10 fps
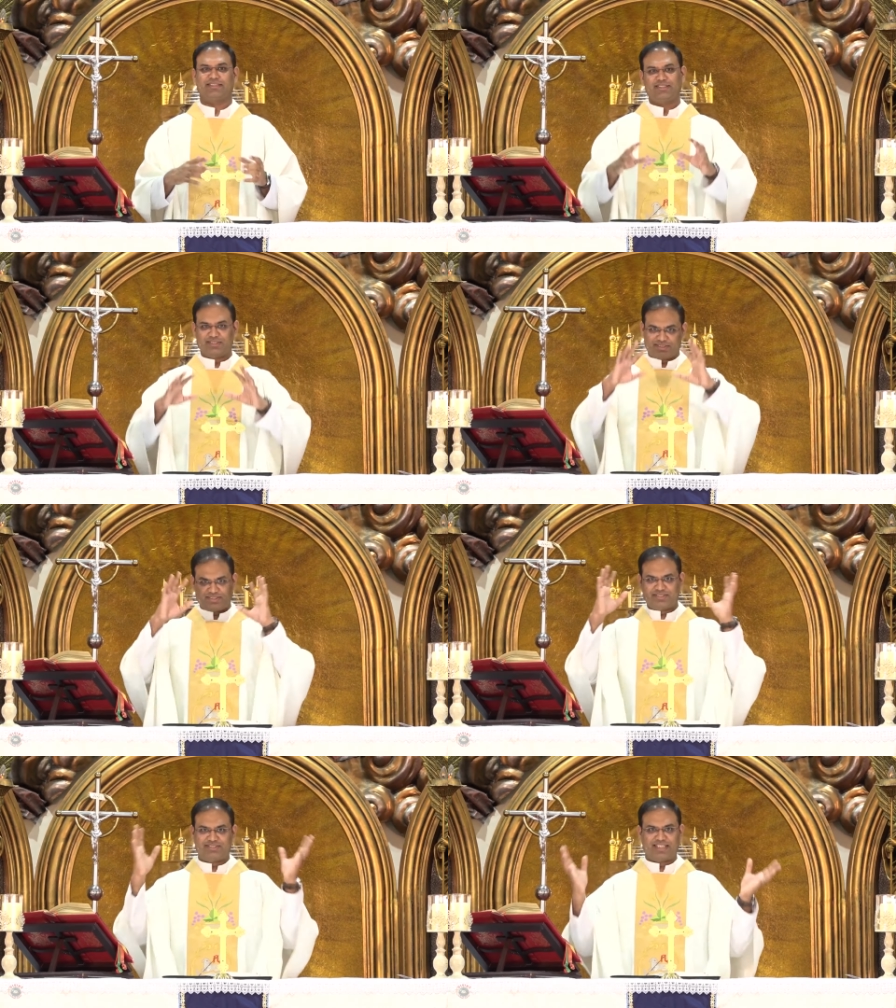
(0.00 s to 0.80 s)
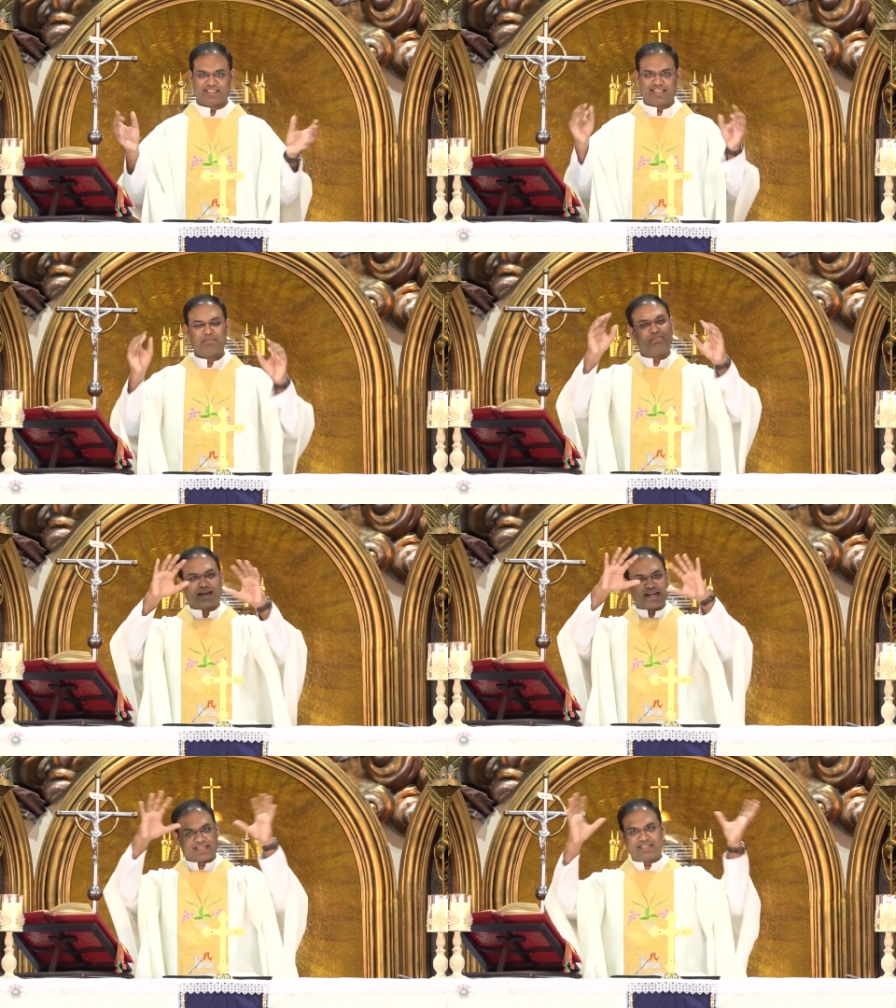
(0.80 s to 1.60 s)
You know, that, that
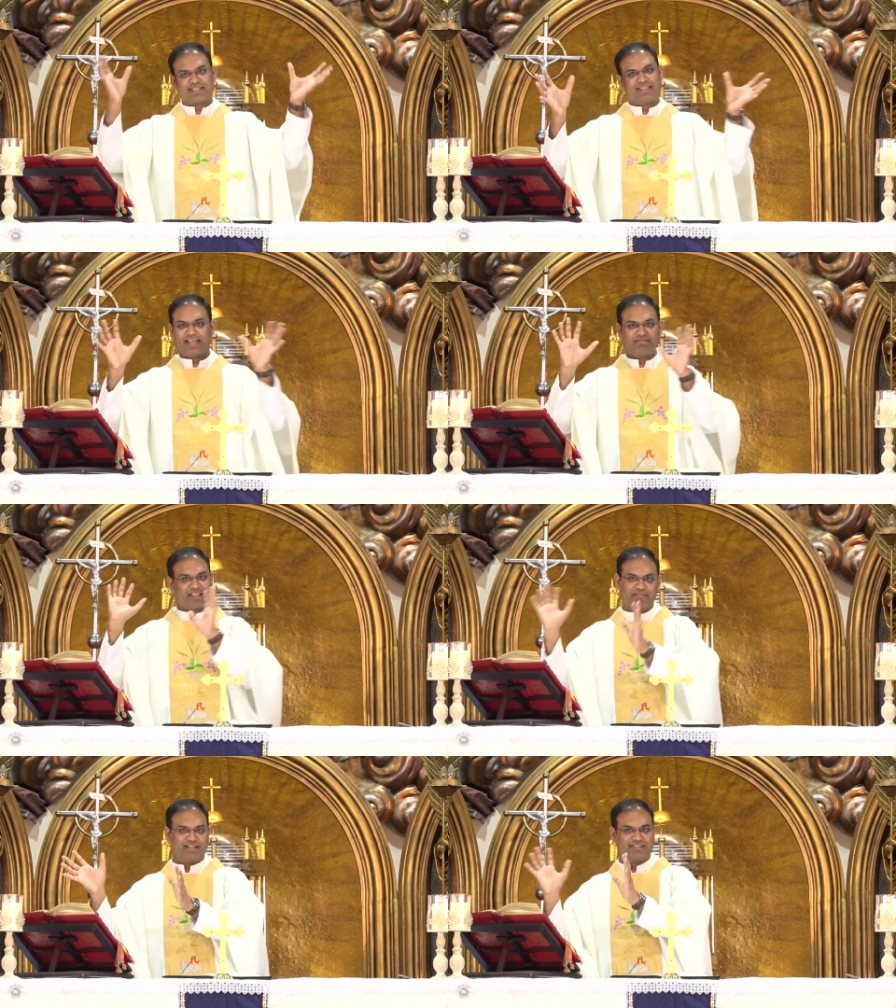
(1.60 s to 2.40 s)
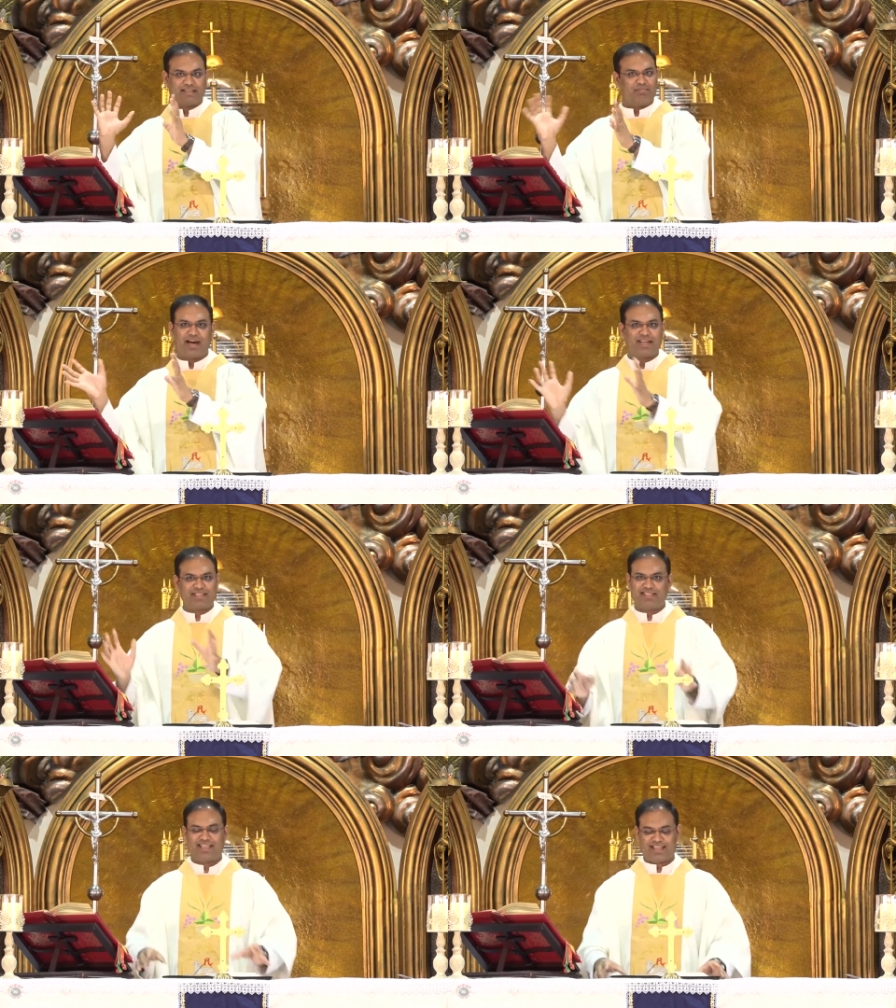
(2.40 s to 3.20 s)
bracket they have given, that
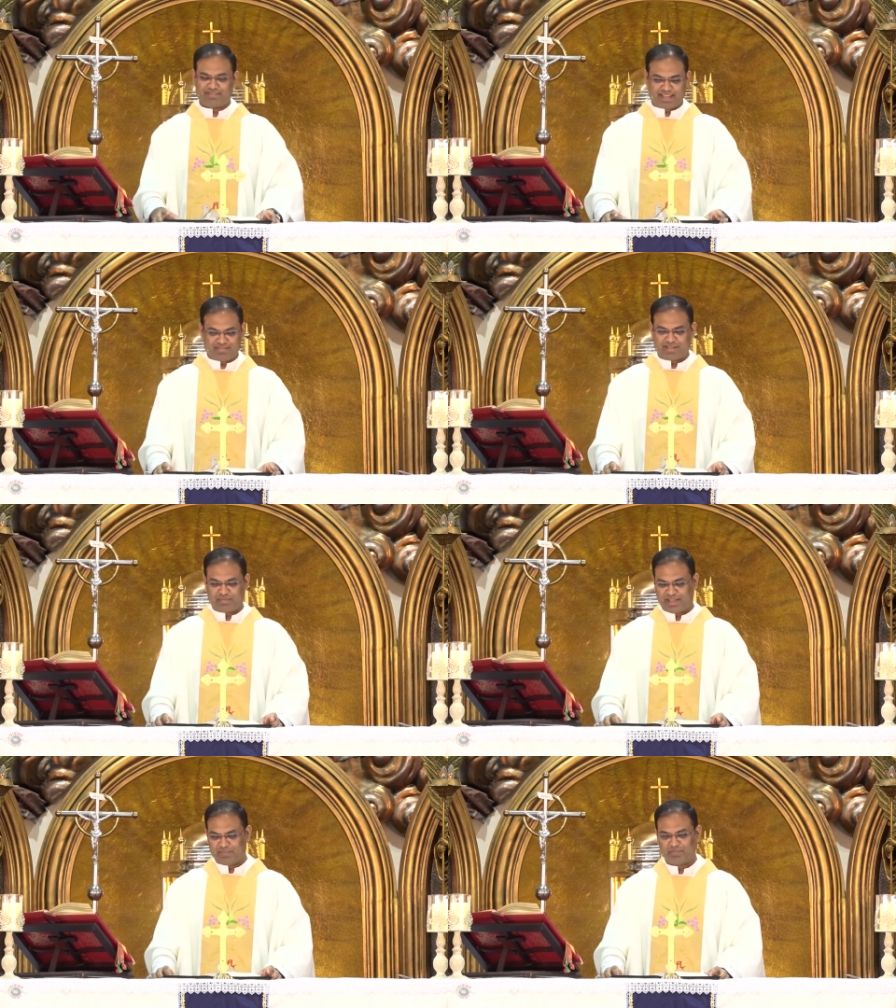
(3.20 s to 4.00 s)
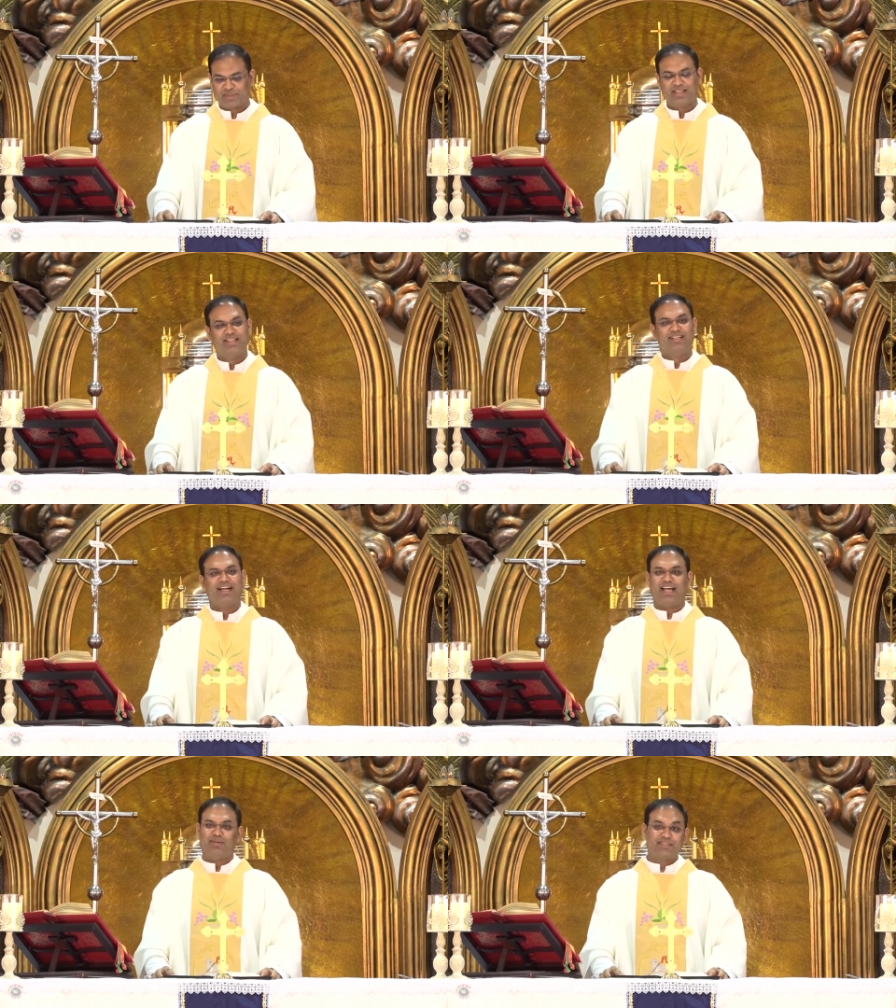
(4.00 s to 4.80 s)
margin they have given me.
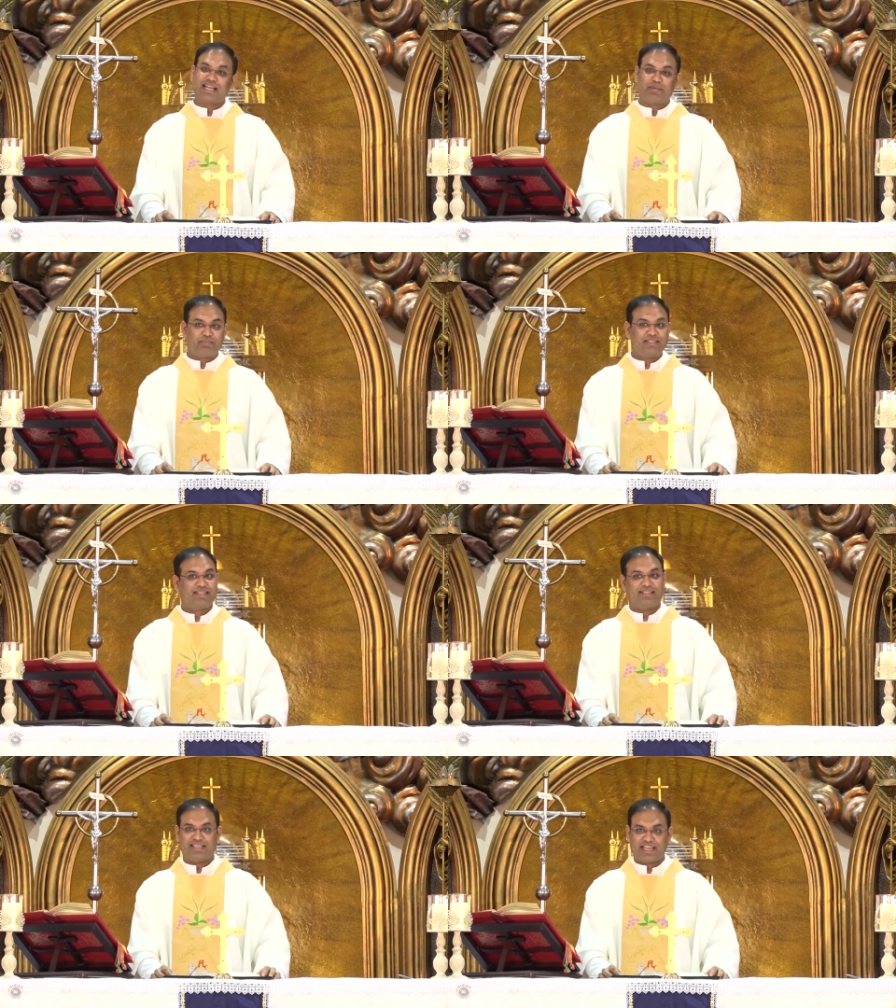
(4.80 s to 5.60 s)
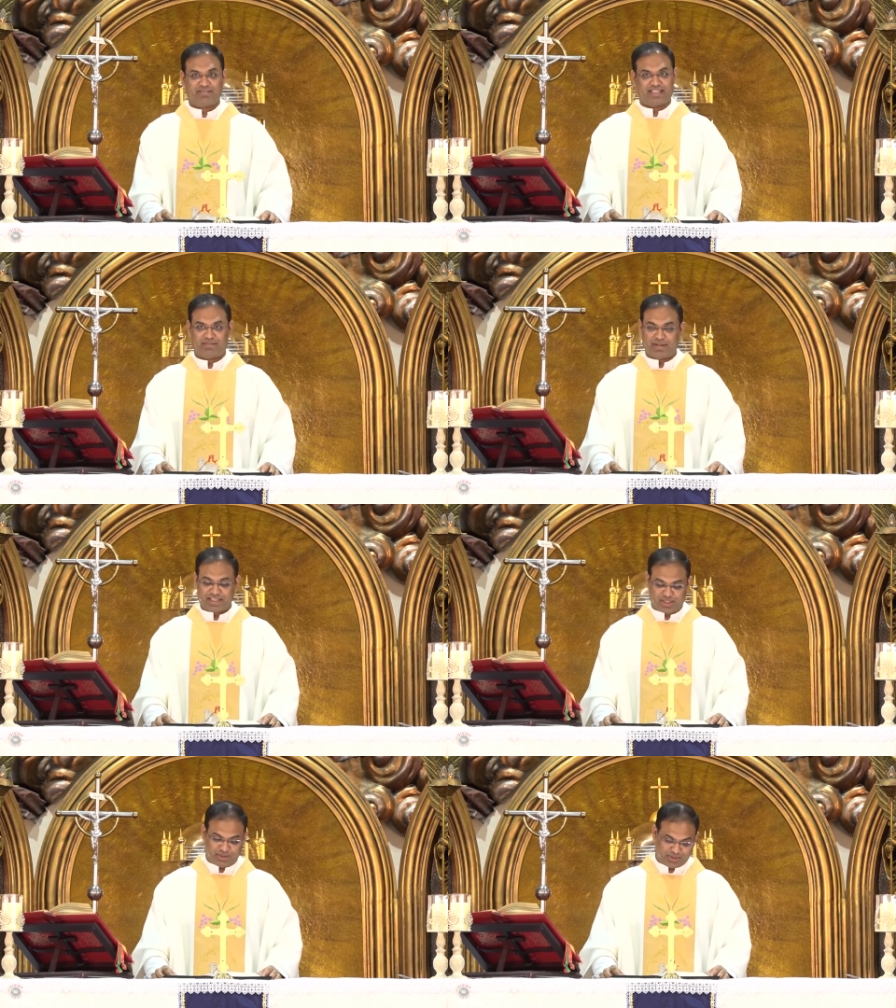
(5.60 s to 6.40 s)
And I was happy that they gave that
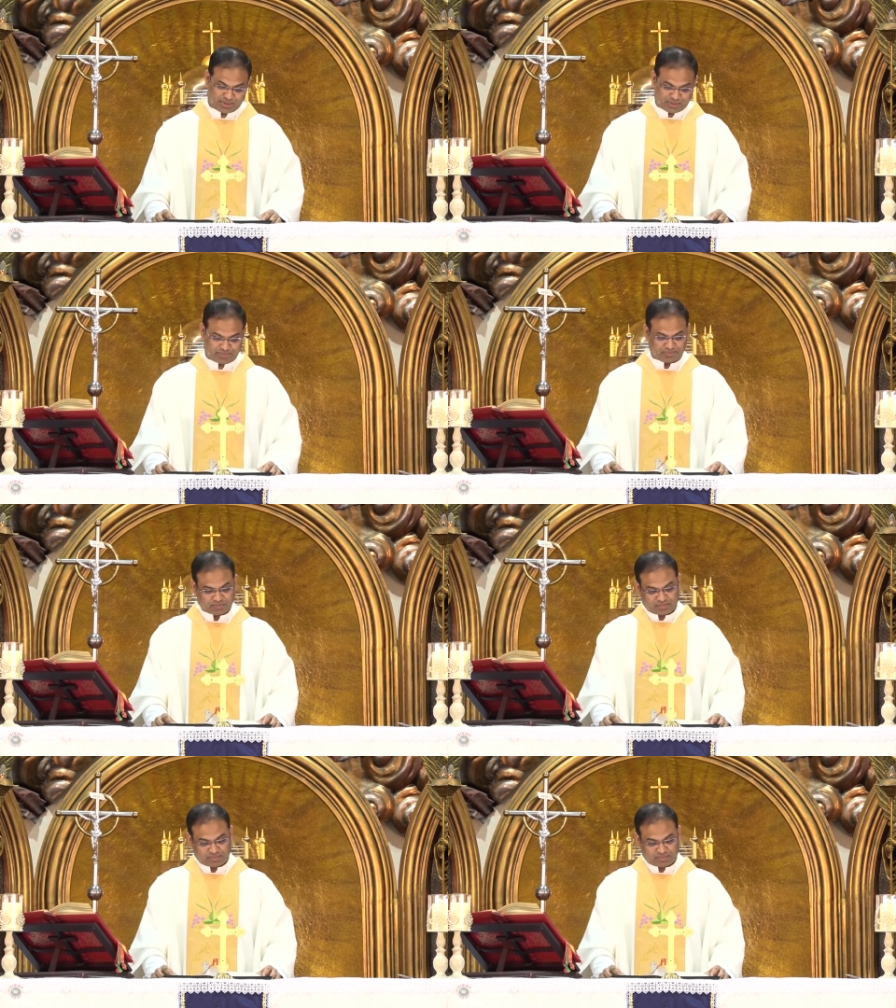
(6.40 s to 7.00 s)
margin also.